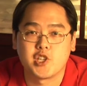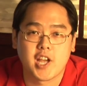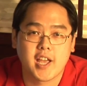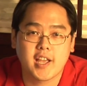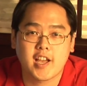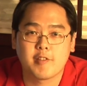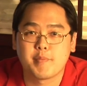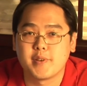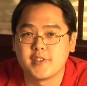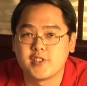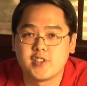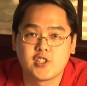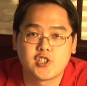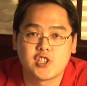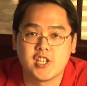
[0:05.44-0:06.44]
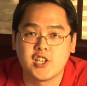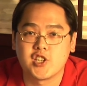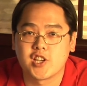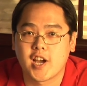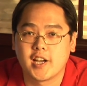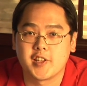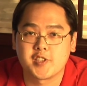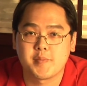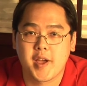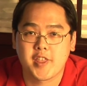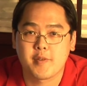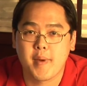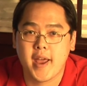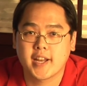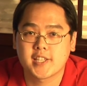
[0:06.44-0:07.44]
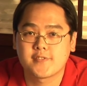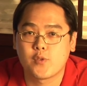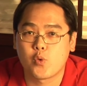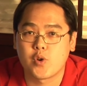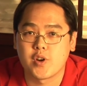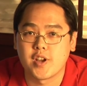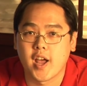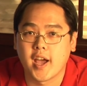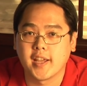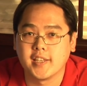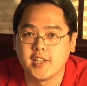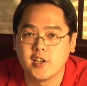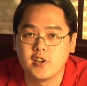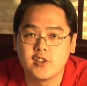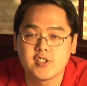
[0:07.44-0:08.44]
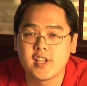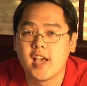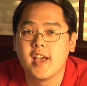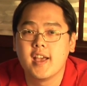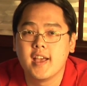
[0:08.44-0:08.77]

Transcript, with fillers: Chang. I've been teaching college mathematics for 9 years.